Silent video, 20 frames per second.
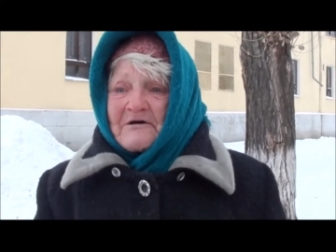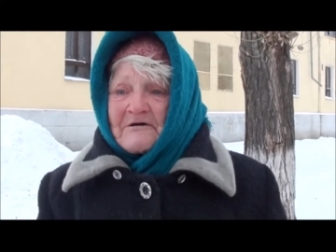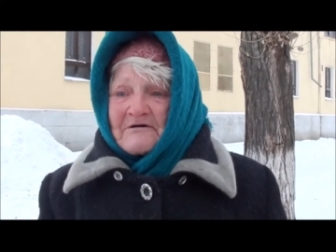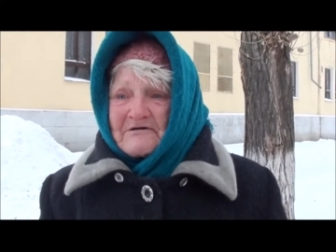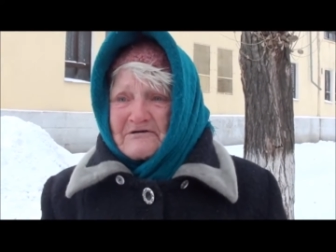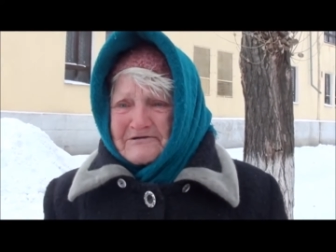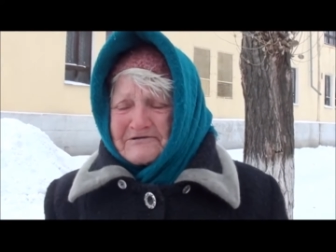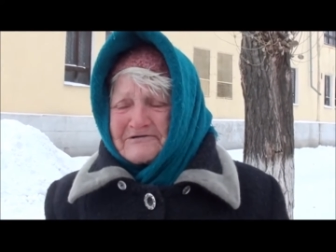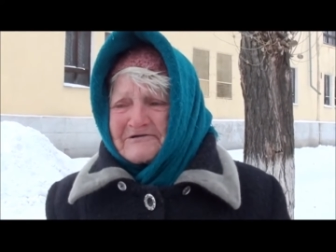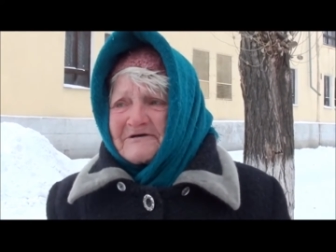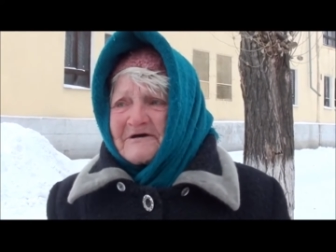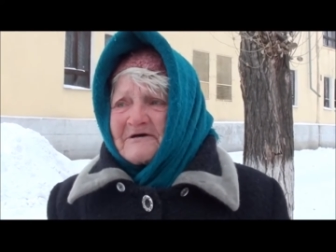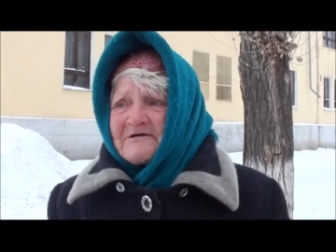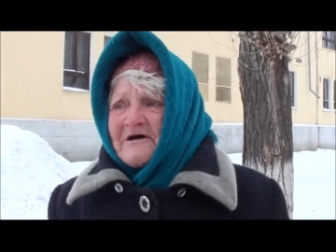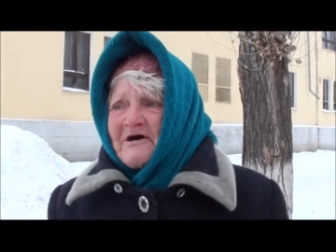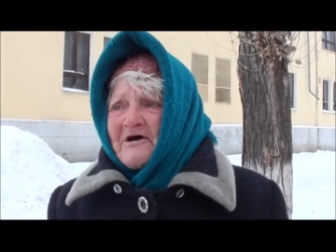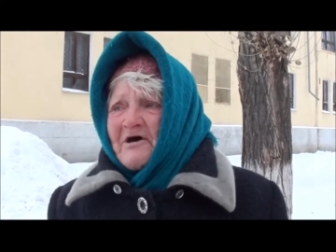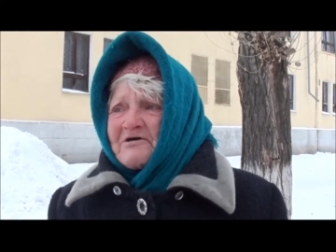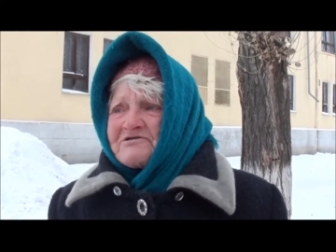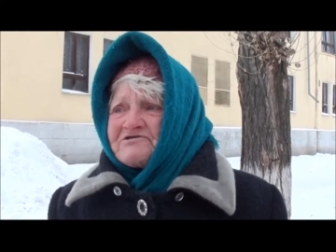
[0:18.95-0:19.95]
Well,
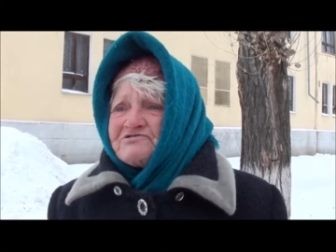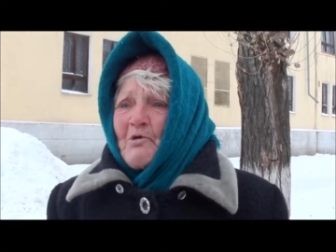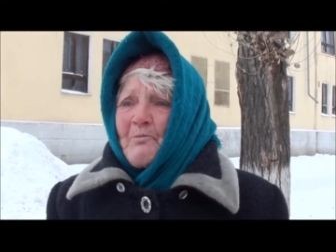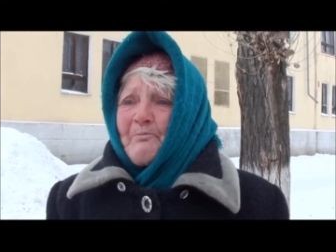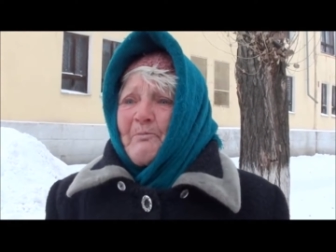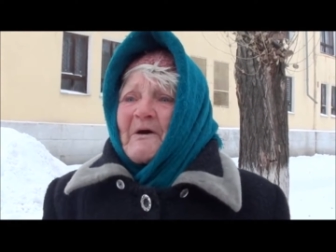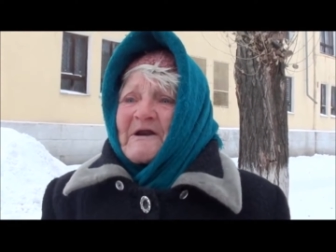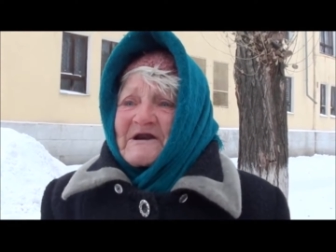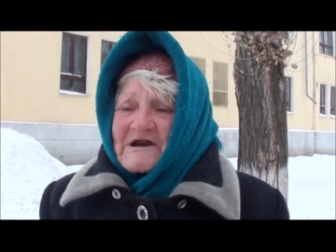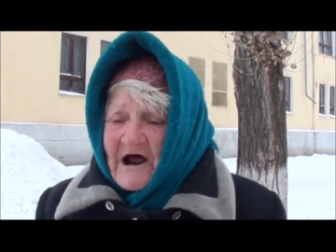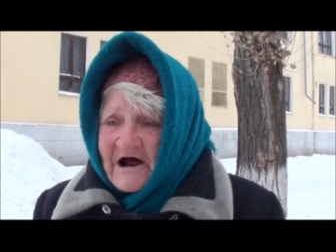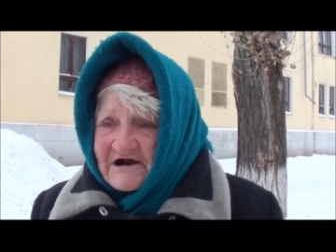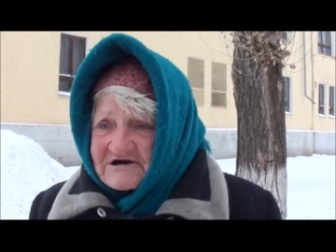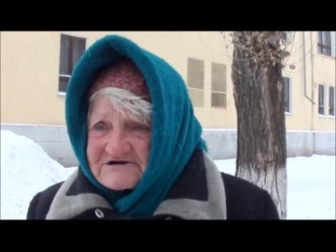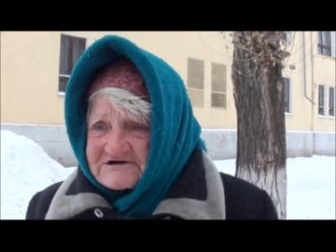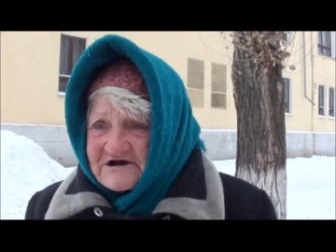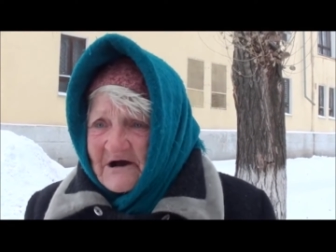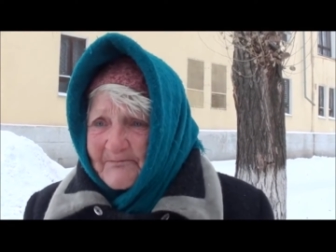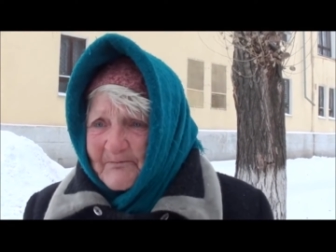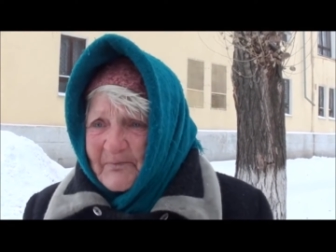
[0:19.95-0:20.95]
that Poroshenko
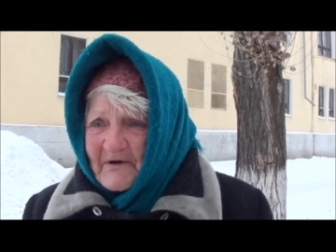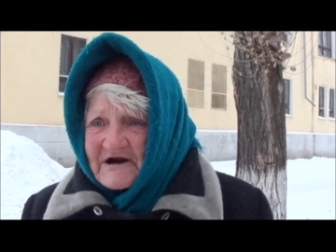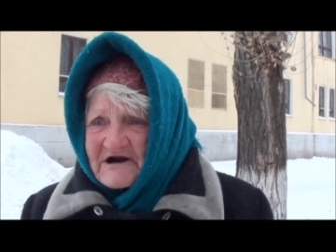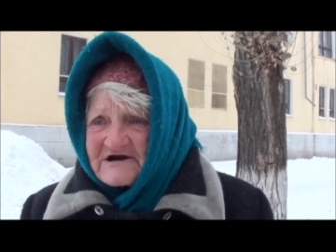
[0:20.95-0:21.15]
said,